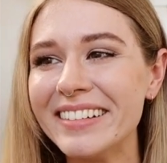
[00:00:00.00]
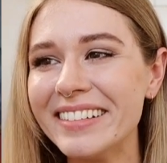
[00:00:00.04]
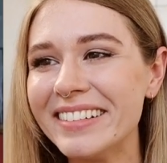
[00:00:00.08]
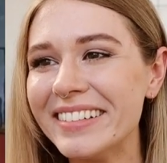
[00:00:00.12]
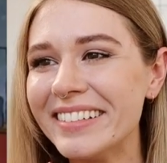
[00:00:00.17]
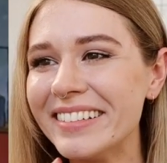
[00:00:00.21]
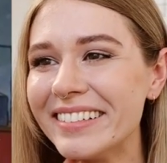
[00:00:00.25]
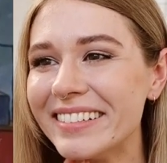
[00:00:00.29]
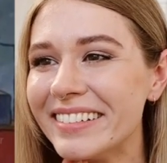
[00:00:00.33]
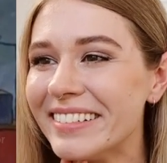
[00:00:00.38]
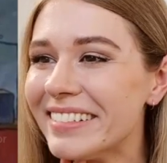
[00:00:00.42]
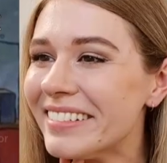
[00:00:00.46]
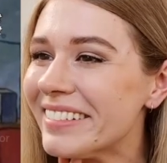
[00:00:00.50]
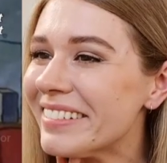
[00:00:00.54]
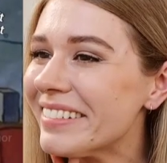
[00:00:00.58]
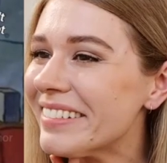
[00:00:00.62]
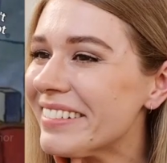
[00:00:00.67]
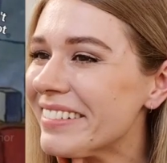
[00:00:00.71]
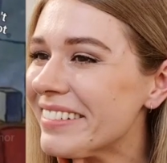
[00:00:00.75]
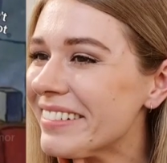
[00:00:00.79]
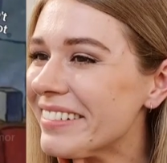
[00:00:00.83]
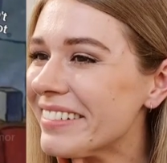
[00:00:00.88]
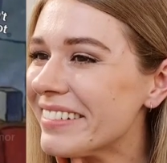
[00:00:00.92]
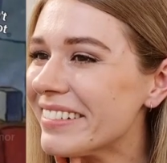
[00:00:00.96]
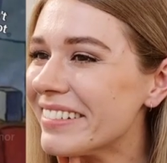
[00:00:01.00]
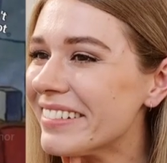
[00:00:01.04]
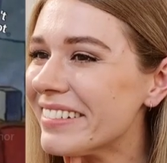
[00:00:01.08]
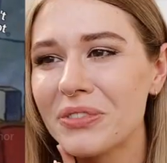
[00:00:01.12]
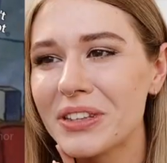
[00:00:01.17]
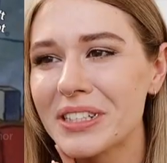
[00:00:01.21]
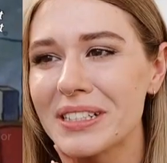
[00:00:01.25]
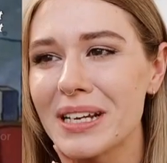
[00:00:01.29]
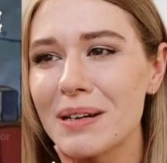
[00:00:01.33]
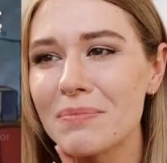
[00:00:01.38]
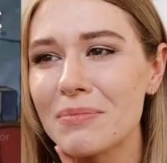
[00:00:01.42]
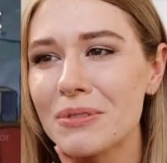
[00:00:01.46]
oh.
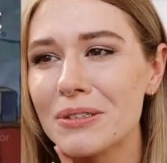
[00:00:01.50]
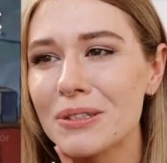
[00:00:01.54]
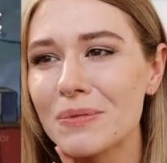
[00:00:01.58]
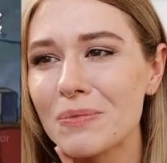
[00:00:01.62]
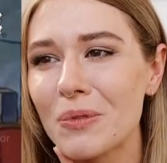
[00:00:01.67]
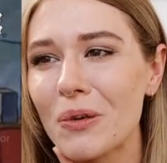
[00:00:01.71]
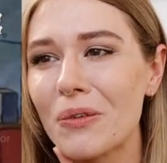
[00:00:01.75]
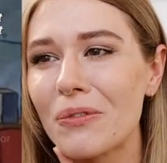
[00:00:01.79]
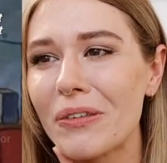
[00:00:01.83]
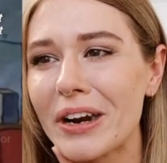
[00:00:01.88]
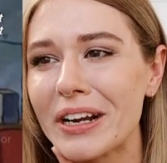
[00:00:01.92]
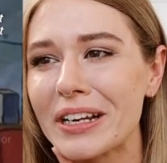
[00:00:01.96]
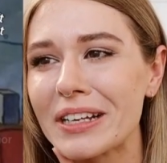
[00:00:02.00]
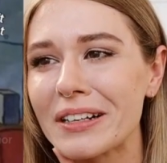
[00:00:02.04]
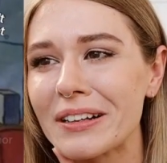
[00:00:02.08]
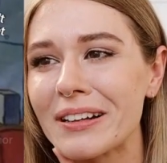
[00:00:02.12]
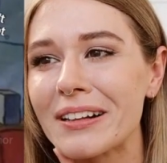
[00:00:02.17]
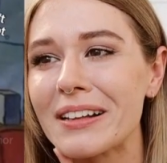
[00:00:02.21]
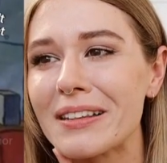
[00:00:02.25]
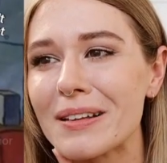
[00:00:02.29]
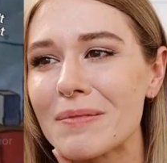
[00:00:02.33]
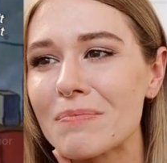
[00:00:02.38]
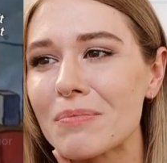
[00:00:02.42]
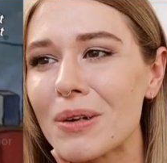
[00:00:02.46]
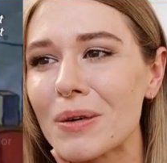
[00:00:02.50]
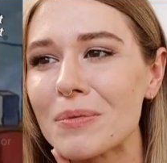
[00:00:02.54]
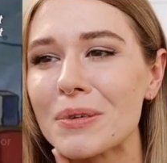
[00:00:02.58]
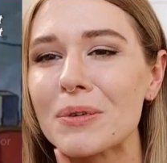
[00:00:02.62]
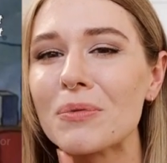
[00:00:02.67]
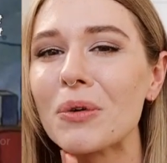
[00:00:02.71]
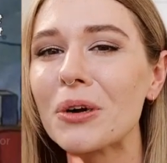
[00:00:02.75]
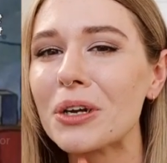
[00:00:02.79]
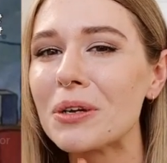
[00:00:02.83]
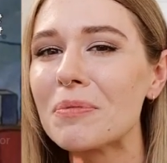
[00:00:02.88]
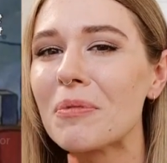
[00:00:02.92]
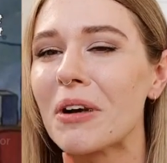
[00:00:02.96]
This happens more regularly than probably
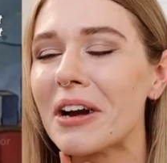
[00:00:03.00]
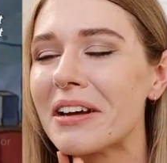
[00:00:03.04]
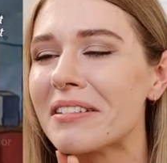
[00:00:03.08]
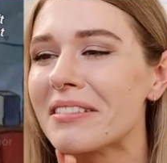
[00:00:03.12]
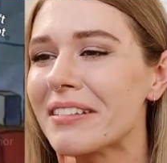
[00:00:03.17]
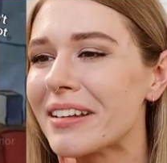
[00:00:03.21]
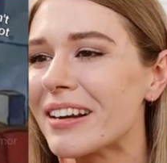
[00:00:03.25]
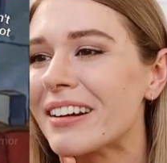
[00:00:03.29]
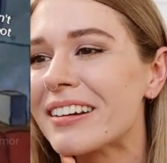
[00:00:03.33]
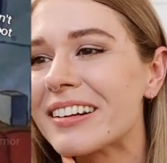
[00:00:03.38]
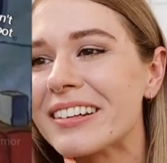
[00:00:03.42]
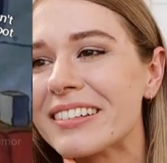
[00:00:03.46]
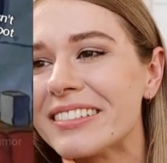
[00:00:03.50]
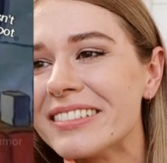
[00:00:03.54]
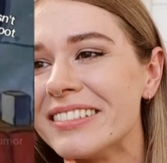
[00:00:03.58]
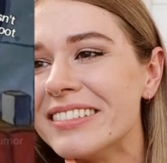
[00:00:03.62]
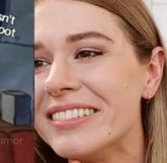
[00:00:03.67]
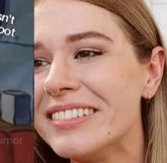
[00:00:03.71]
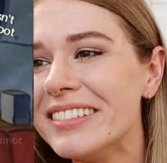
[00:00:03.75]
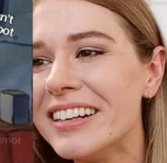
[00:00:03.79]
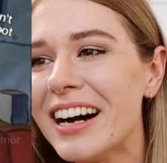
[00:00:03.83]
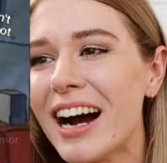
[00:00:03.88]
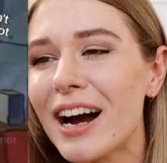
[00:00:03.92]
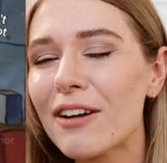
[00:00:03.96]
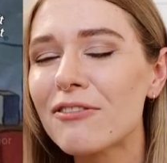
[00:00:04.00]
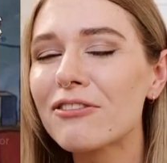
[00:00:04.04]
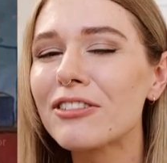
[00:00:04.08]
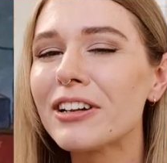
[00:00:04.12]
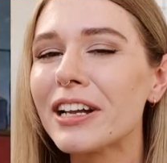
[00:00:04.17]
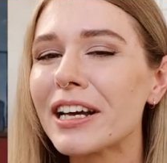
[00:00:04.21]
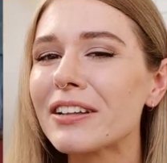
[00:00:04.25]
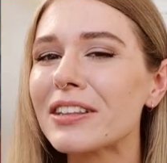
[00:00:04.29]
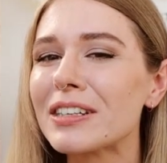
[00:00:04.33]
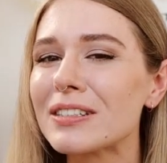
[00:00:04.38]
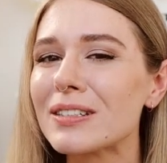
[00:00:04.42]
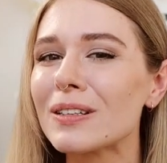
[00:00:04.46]
what you might think. I feel
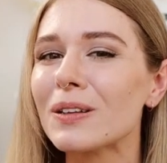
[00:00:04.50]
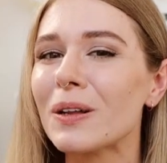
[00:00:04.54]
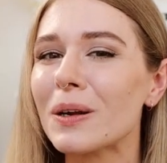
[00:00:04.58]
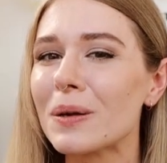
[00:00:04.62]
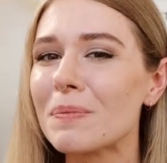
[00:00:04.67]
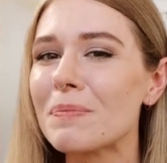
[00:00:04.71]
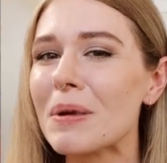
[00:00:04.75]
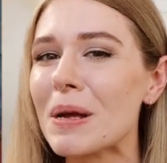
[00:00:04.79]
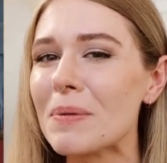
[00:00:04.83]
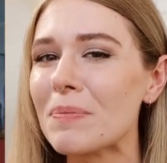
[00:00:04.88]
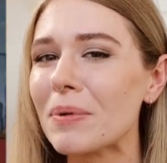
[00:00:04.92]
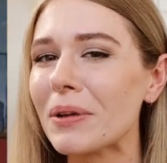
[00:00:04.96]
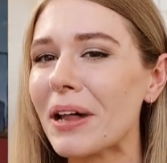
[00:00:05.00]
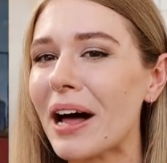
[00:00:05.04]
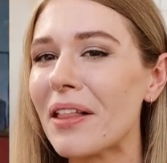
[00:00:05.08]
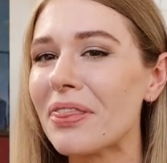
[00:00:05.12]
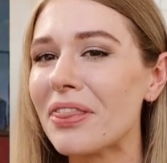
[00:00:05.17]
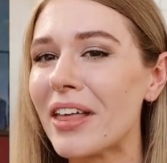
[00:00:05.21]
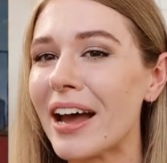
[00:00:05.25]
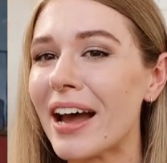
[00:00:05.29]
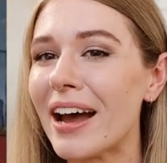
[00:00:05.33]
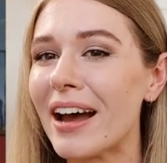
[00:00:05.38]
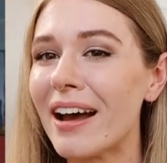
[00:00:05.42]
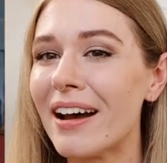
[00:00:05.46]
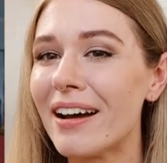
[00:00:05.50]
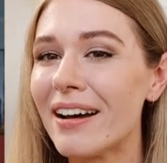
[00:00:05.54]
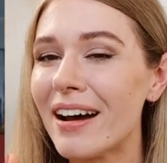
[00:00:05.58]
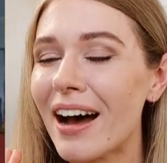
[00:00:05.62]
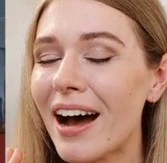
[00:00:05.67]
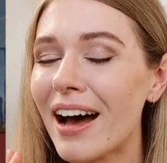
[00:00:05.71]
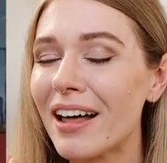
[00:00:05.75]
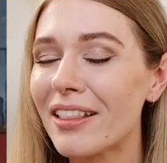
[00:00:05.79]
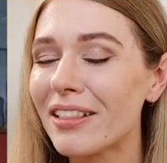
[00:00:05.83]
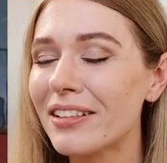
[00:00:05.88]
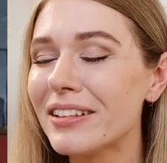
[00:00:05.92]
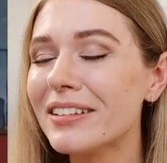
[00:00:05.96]
like there's a lot of people out there,
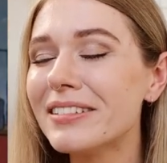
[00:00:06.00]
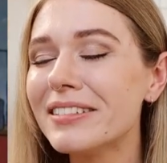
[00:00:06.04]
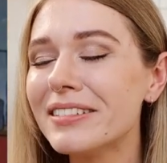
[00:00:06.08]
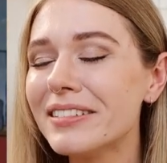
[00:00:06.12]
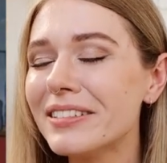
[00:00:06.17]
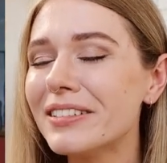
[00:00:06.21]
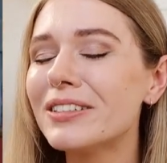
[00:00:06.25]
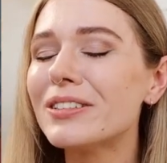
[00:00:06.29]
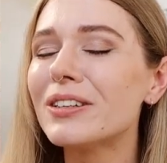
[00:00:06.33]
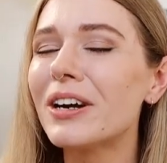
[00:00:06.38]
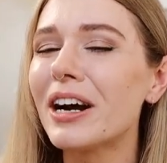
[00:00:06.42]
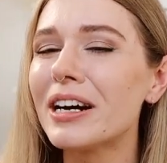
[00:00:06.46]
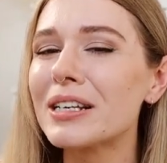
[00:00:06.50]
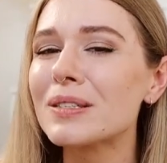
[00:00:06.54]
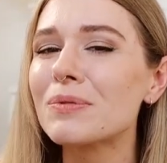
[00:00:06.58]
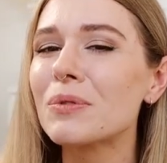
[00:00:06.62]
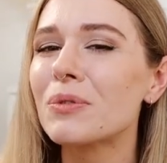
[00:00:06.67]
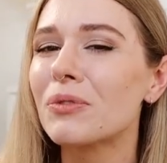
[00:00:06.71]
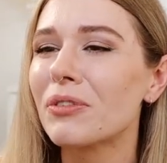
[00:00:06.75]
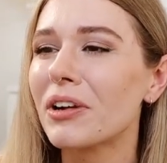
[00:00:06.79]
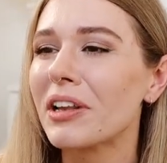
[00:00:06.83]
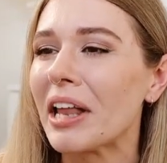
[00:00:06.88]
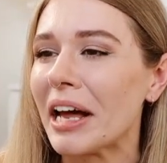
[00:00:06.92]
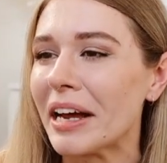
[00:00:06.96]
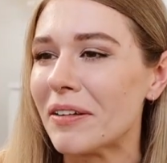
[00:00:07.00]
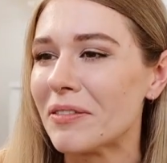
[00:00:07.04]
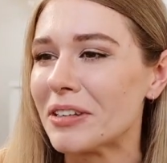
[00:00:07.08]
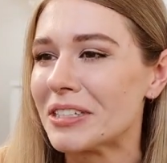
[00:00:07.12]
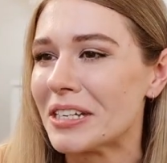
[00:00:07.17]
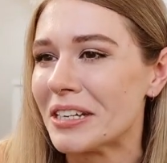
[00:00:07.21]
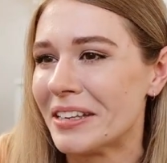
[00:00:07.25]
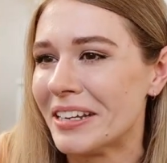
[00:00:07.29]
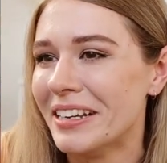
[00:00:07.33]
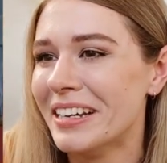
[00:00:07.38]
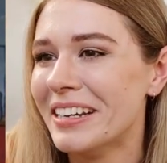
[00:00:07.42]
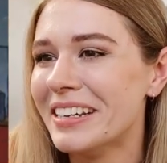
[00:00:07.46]
uh, you guys will relate
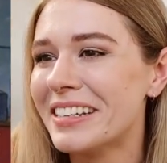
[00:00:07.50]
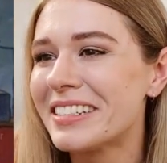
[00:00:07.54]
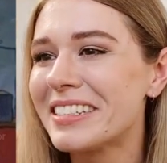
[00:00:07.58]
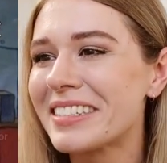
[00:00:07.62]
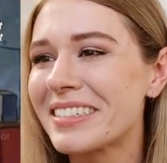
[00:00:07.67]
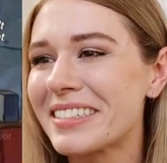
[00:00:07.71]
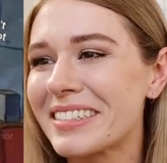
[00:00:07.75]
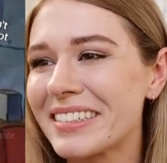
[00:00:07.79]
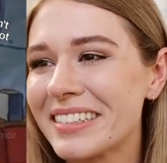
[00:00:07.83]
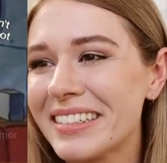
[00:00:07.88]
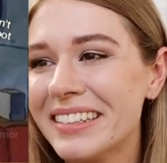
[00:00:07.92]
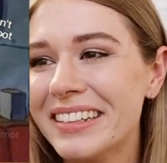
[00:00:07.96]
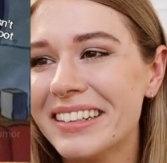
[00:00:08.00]
to this.